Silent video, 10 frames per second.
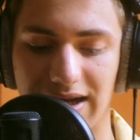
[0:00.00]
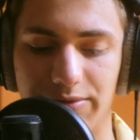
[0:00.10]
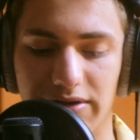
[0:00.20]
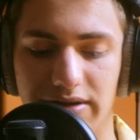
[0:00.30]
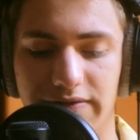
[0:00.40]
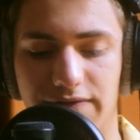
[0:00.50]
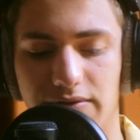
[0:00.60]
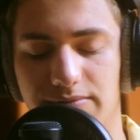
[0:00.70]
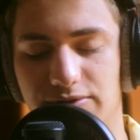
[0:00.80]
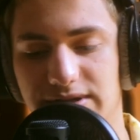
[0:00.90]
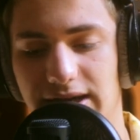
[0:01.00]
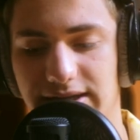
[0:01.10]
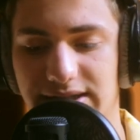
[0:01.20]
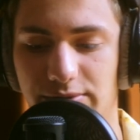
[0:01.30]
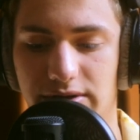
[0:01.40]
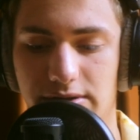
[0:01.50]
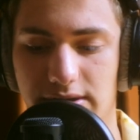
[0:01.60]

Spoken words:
and I believe for the Mercedes Sprinter,